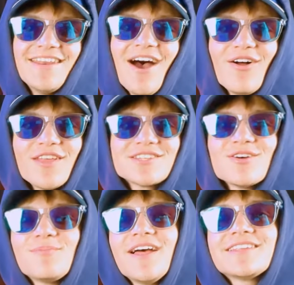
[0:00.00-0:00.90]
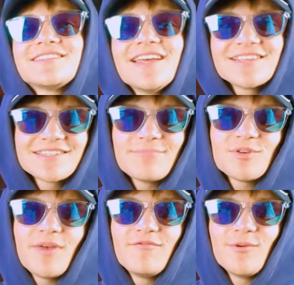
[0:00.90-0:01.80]
Now, unless you're planning to take this
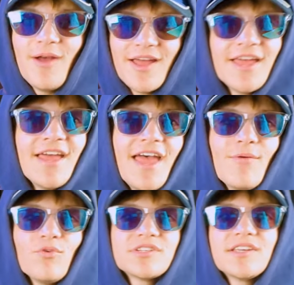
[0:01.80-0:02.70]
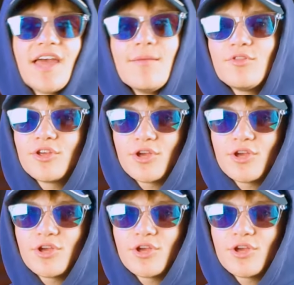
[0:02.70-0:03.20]
laptop everywhere and want a game on the